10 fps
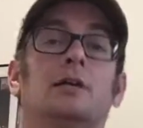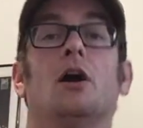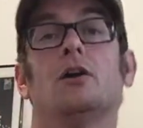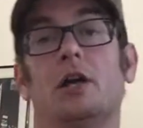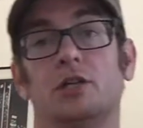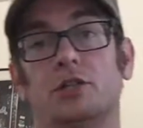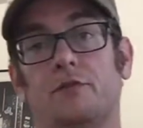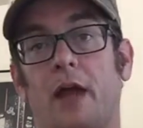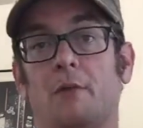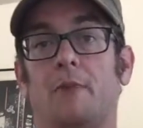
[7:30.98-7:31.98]
incarnation
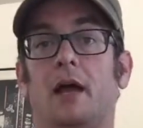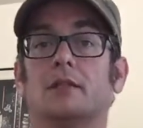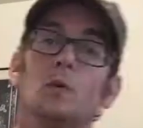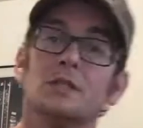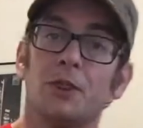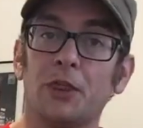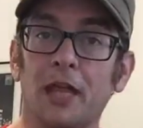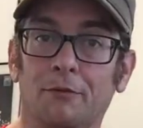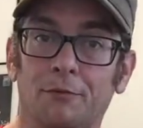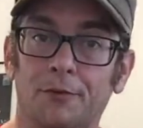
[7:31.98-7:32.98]
of Ant-Man, was a
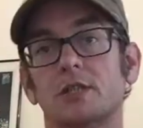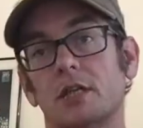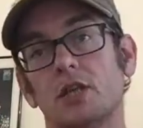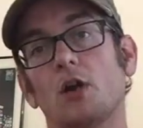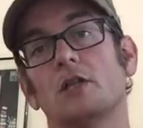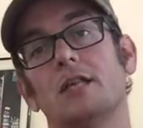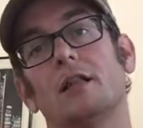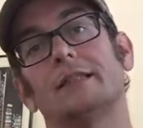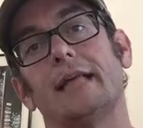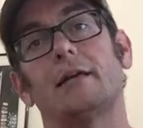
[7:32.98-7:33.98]
thief. It's hard to
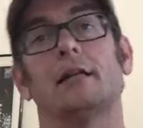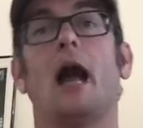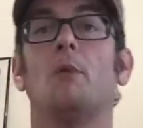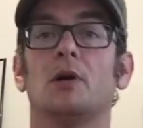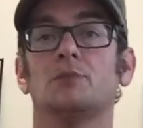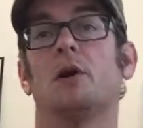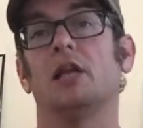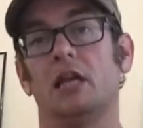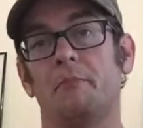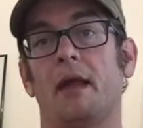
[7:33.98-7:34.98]
tell exactly how much money
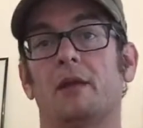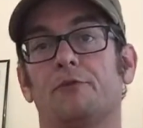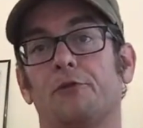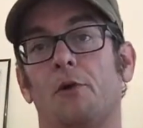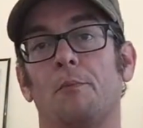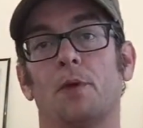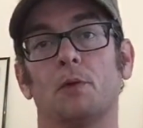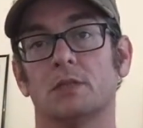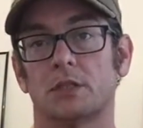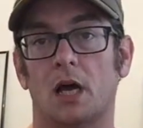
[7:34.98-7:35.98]
he made from
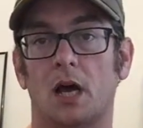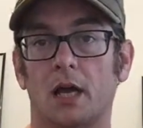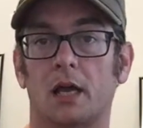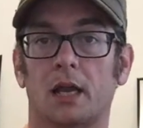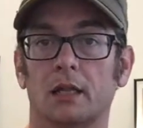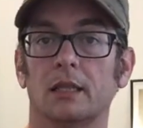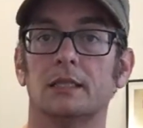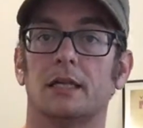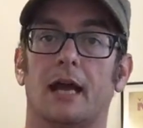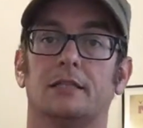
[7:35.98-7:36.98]
those
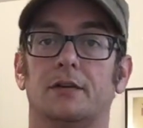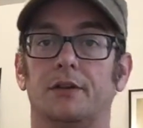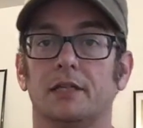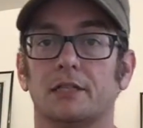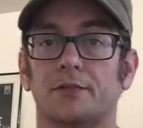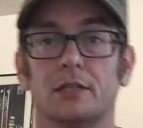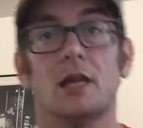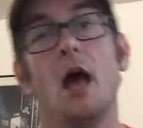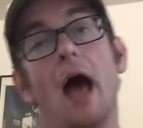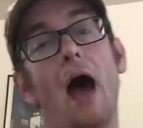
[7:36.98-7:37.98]
illicit activities of
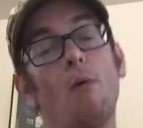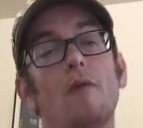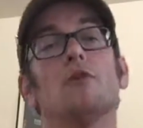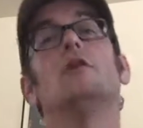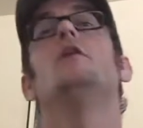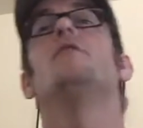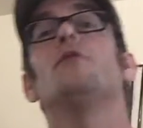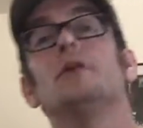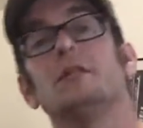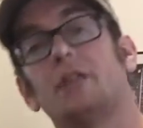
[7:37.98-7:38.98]
his. However,
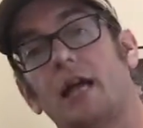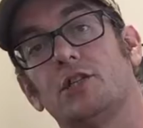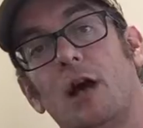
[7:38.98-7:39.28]
for his day